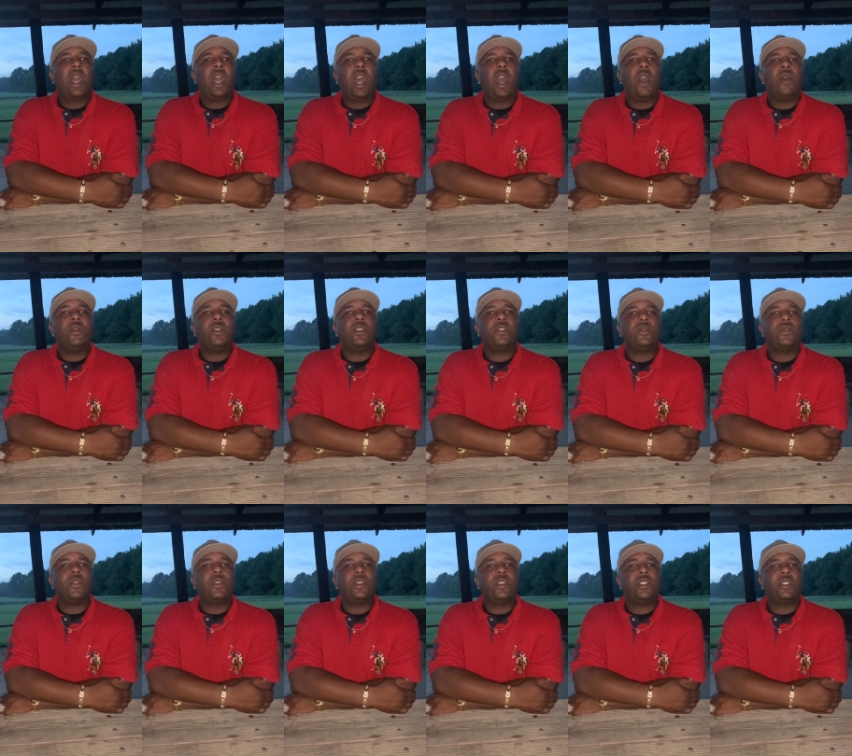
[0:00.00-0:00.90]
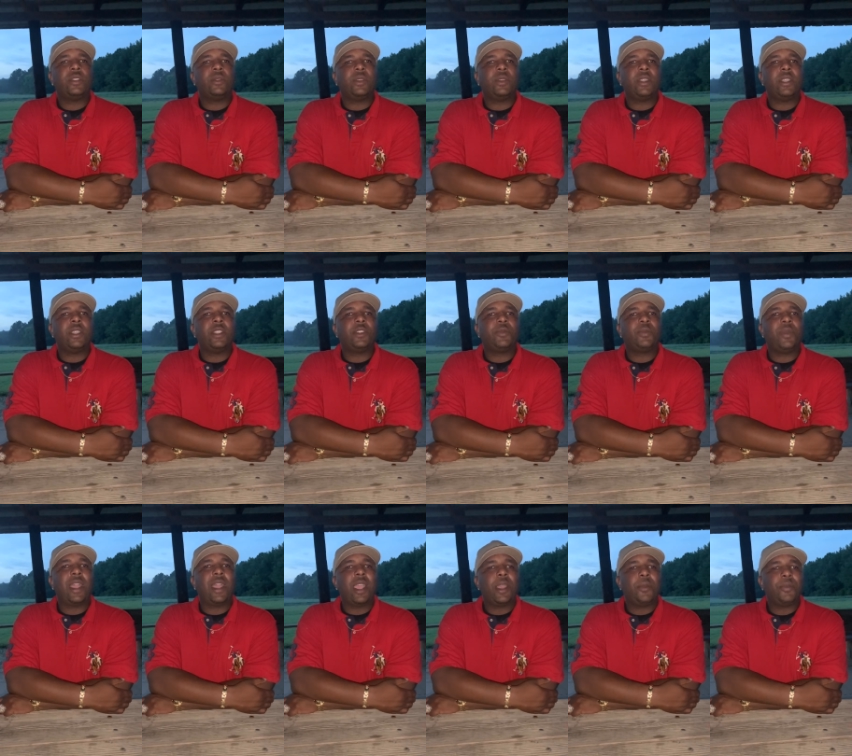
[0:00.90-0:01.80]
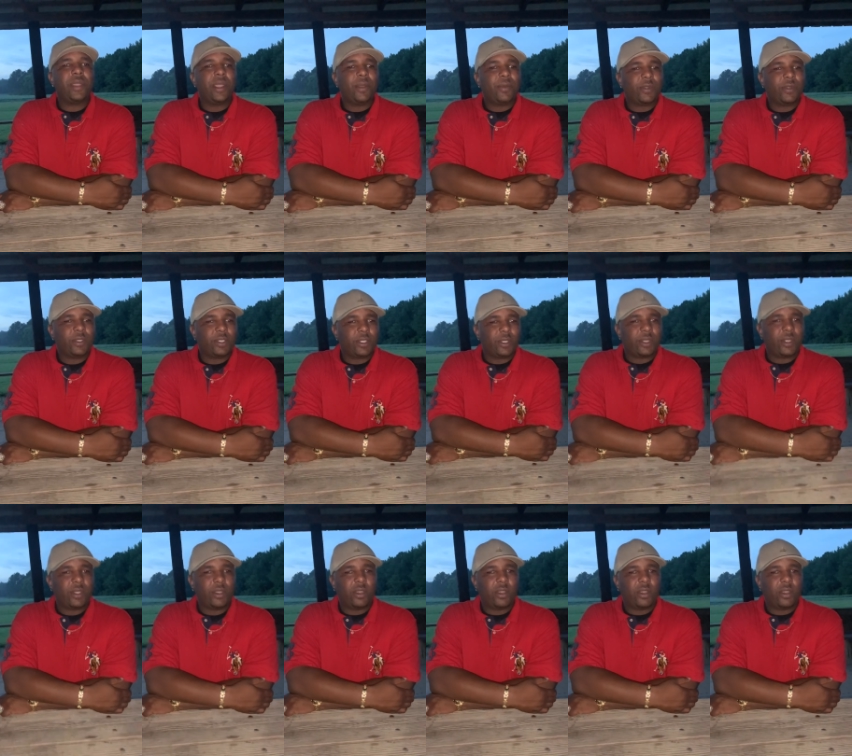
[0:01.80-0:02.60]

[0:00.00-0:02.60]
I always wanted to inspire people to,